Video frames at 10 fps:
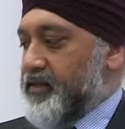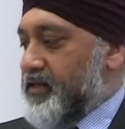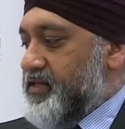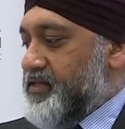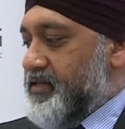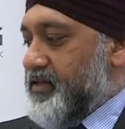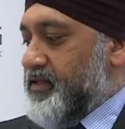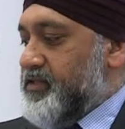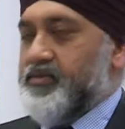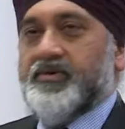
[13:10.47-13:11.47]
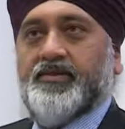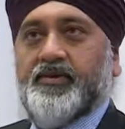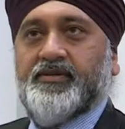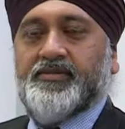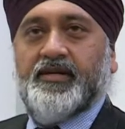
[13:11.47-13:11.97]
these are the ones that
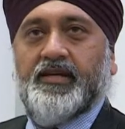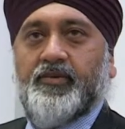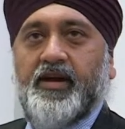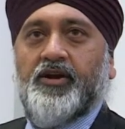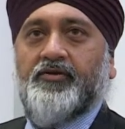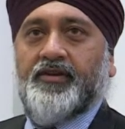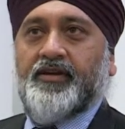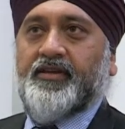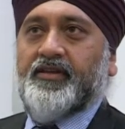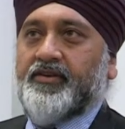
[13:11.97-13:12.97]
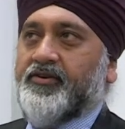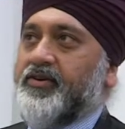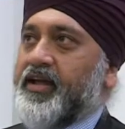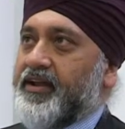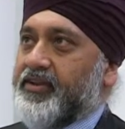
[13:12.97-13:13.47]
we're certainly aware of that
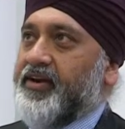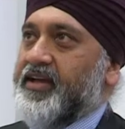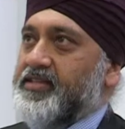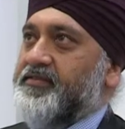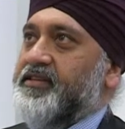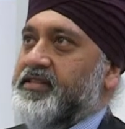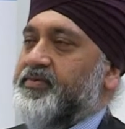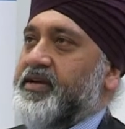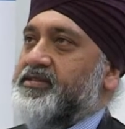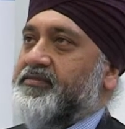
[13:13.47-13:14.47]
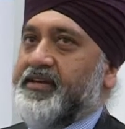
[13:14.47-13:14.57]
are active in this space of